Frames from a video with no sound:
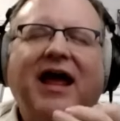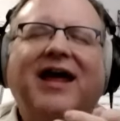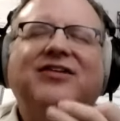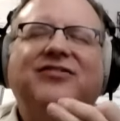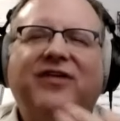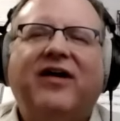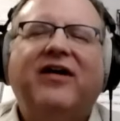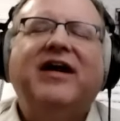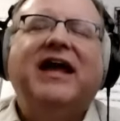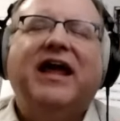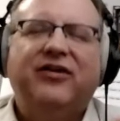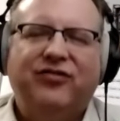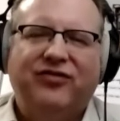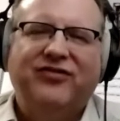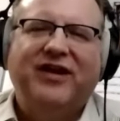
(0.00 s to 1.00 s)
it's very
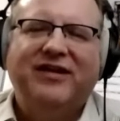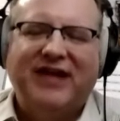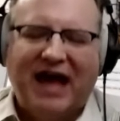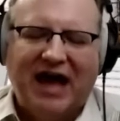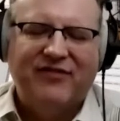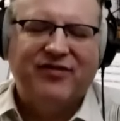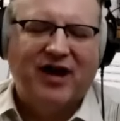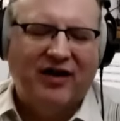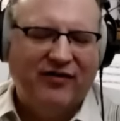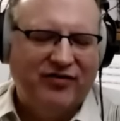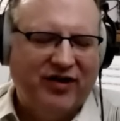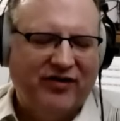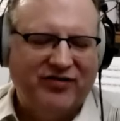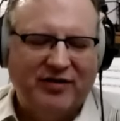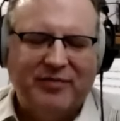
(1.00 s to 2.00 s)
interesting to have a
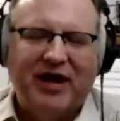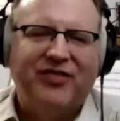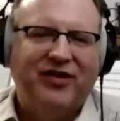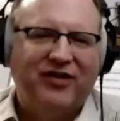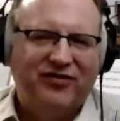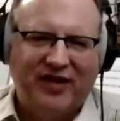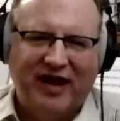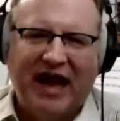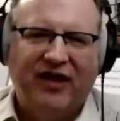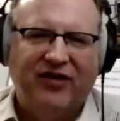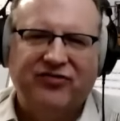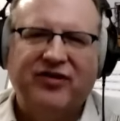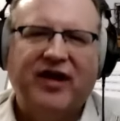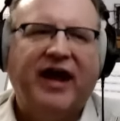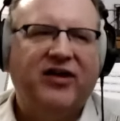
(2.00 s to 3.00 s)
conversation about this that has
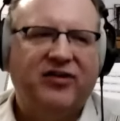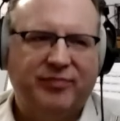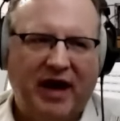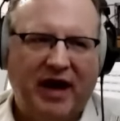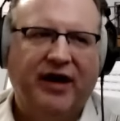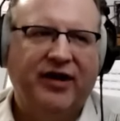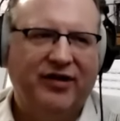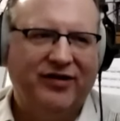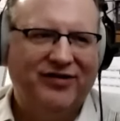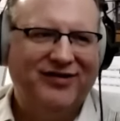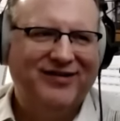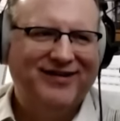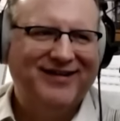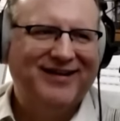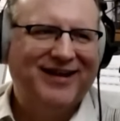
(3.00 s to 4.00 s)
science behind it.
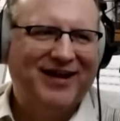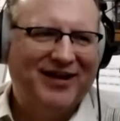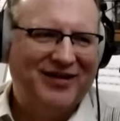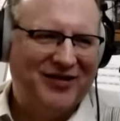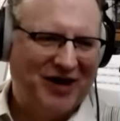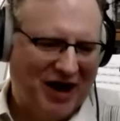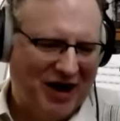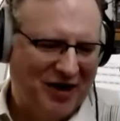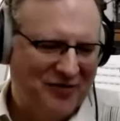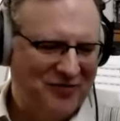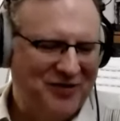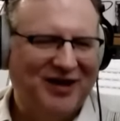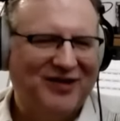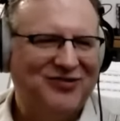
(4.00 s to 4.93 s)
Uh, Let me